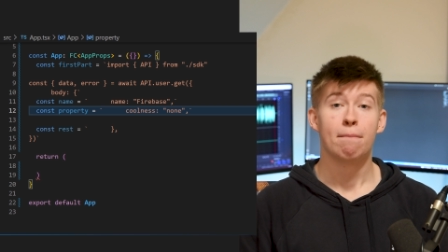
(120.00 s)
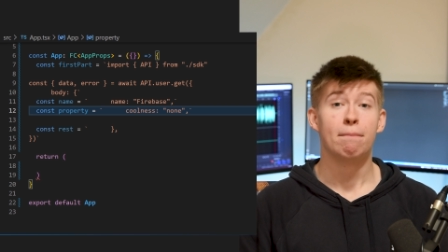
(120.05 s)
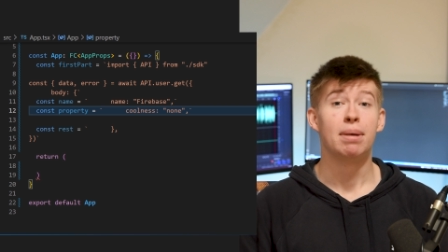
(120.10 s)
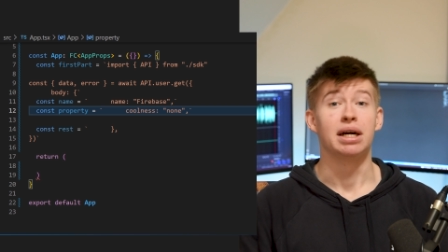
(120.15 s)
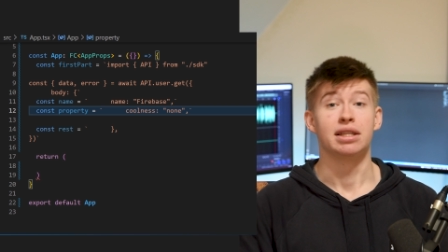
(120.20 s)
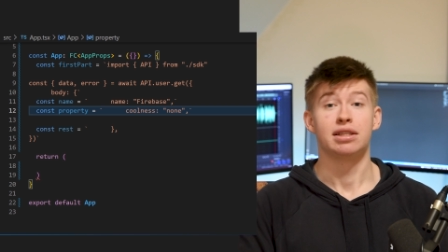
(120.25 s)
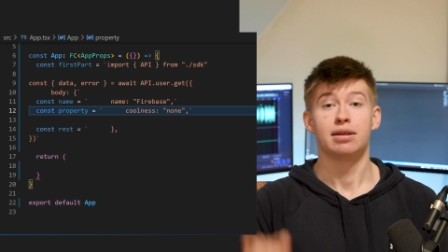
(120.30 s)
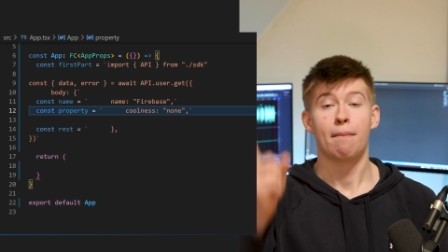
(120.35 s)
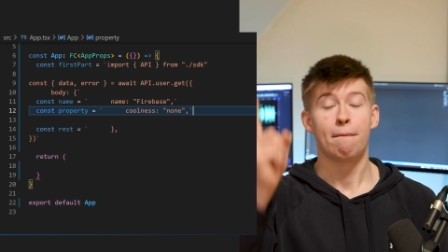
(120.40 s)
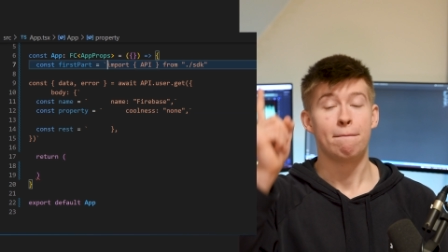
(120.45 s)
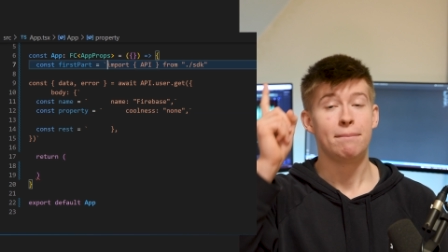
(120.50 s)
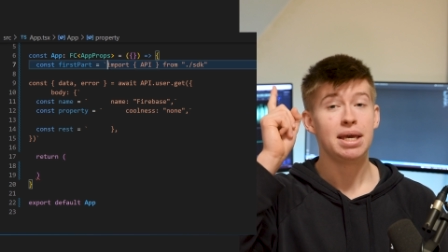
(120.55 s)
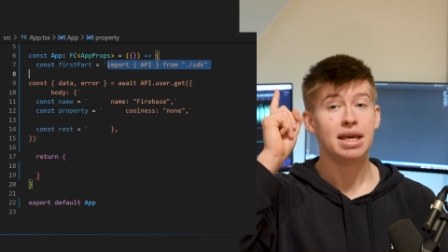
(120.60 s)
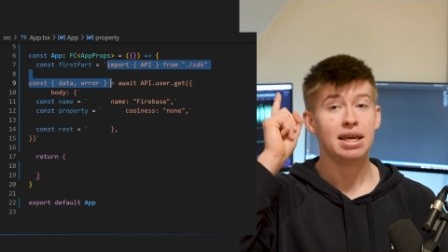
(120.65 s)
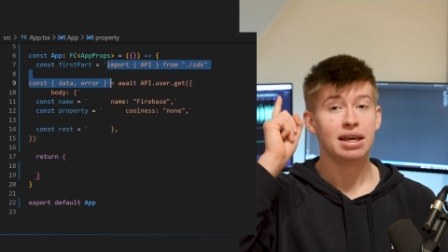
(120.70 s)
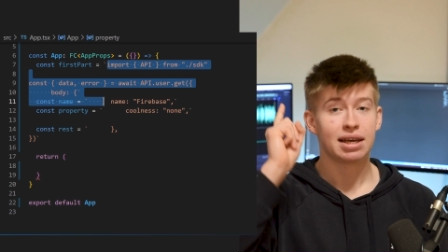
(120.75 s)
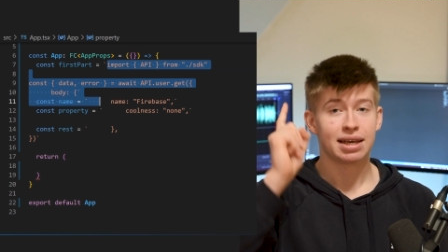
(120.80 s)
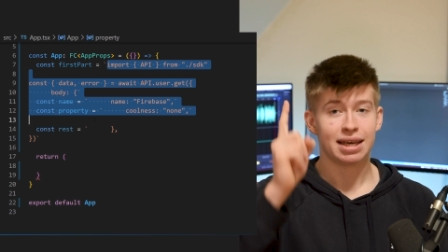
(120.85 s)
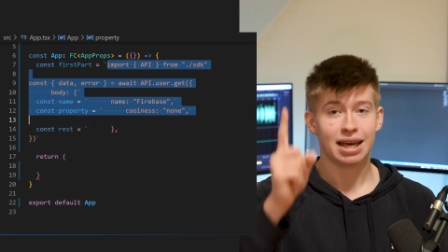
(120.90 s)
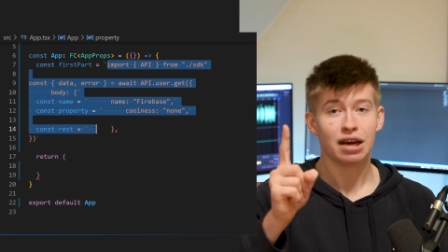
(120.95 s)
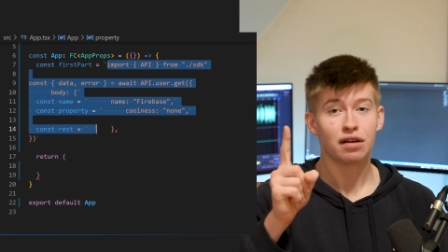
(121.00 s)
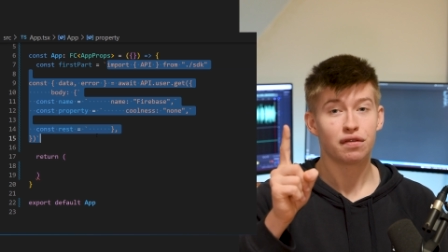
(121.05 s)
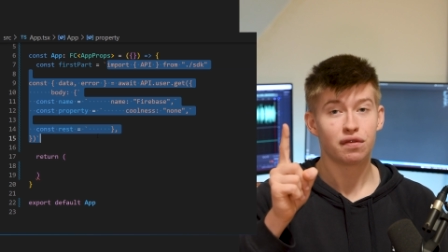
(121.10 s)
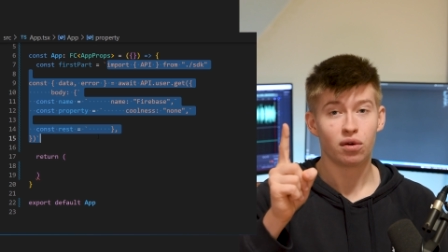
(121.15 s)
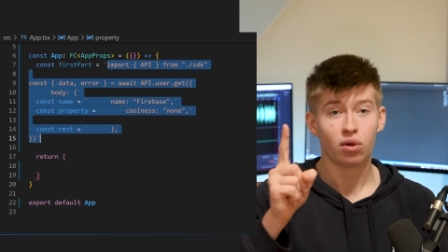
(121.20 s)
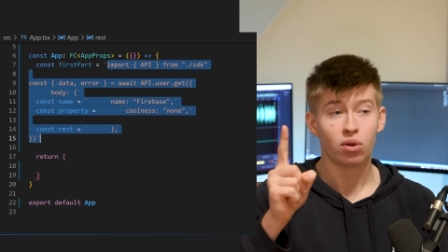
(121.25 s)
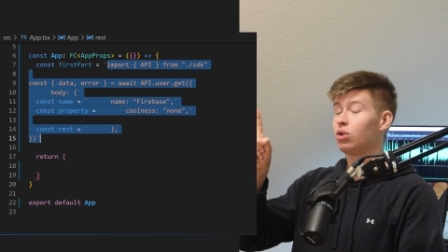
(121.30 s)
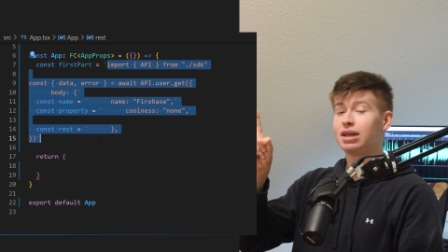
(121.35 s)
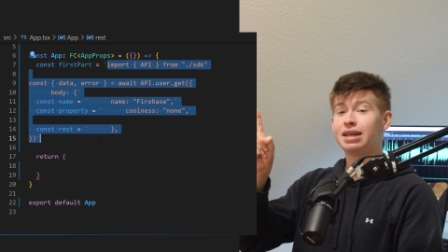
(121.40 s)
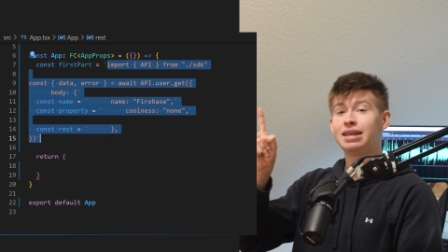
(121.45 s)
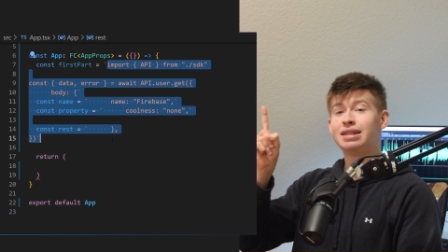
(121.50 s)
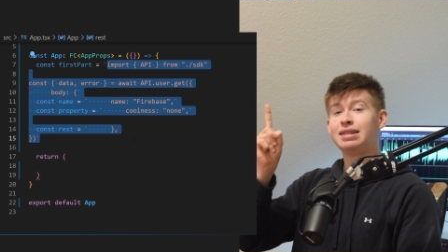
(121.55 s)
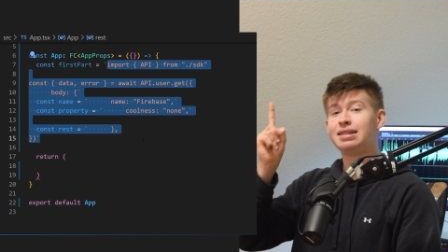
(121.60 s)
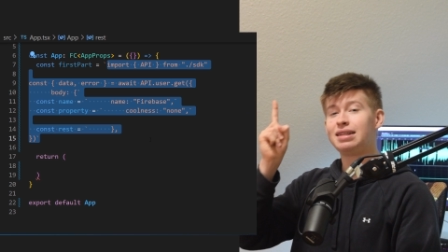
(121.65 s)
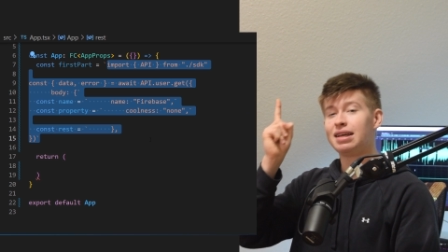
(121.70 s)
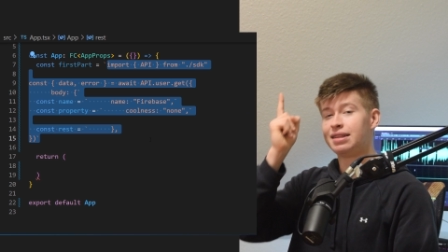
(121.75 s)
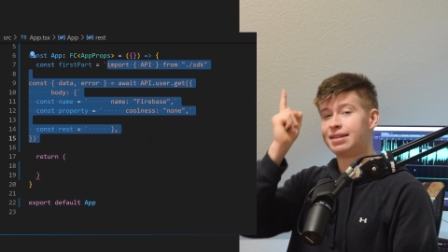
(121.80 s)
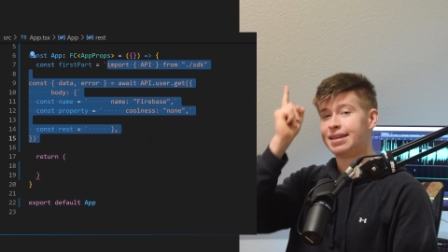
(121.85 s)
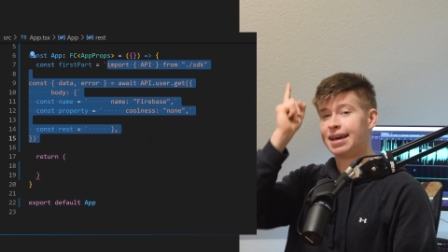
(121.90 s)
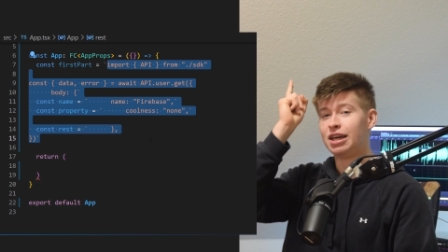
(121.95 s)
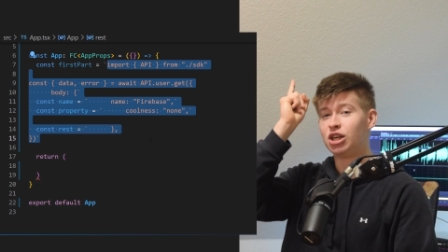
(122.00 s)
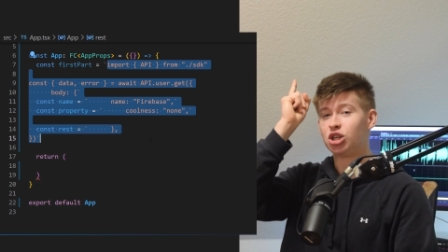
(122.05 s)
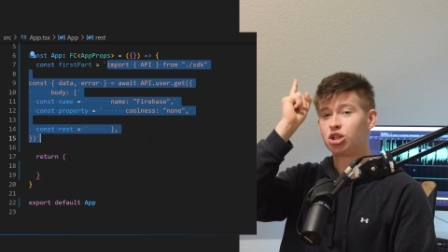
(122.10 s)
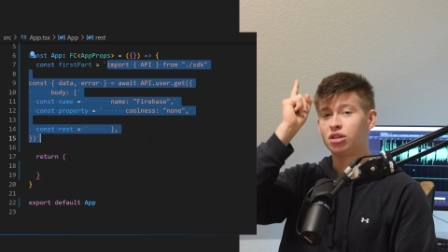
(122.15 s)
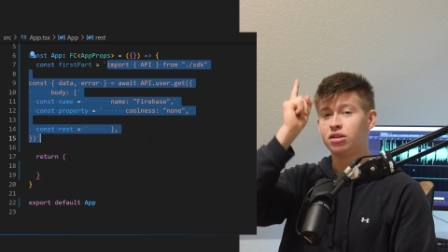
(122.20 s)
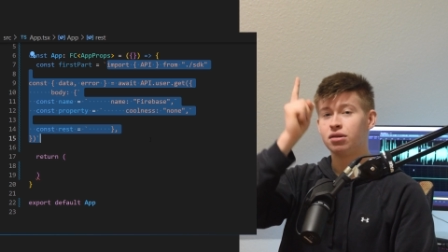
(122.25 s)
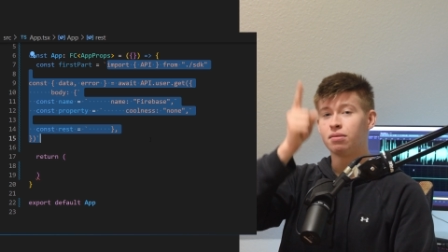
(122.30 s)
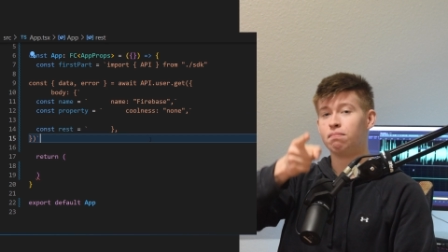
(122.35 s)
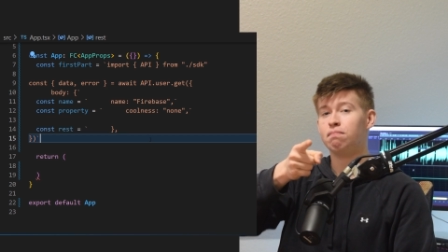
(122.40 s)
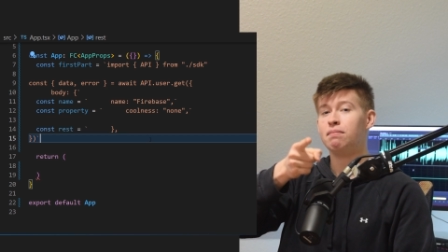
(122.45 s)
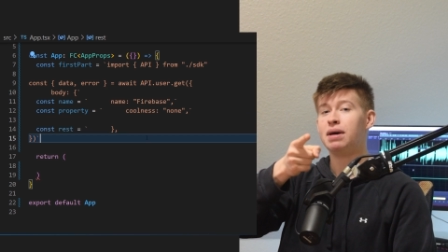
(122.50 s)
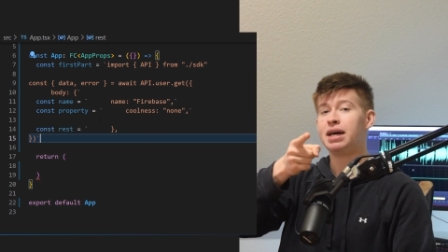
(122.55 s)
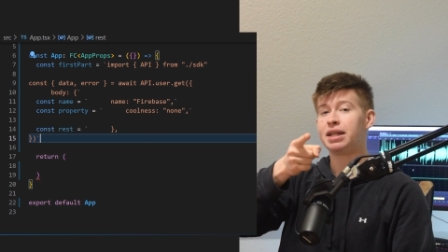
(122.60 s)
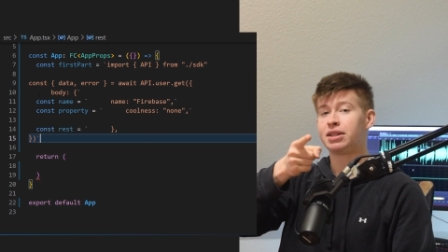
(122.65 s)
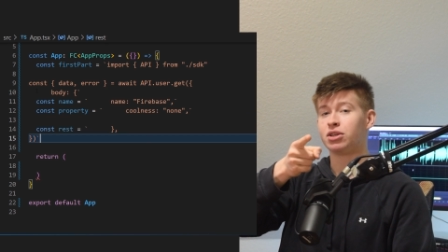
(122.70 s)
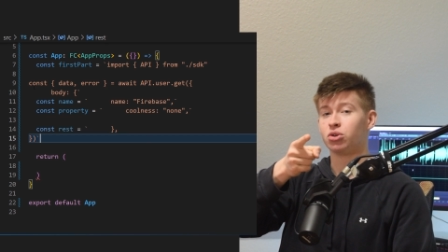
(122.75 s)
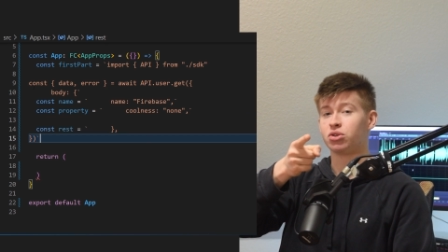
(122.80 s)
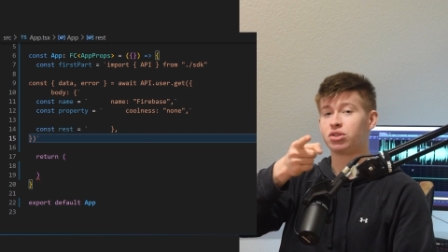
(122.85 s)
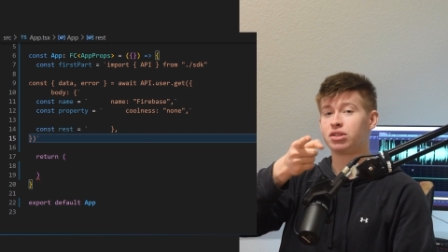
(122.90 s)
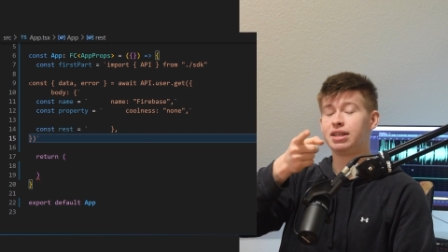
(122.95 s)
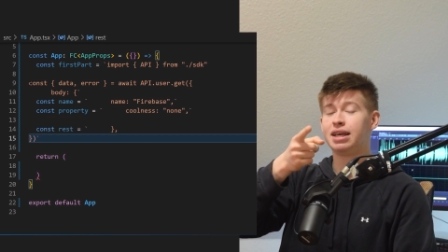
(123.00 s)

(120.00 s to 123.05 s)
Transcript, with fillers: But be careful, indentation matters.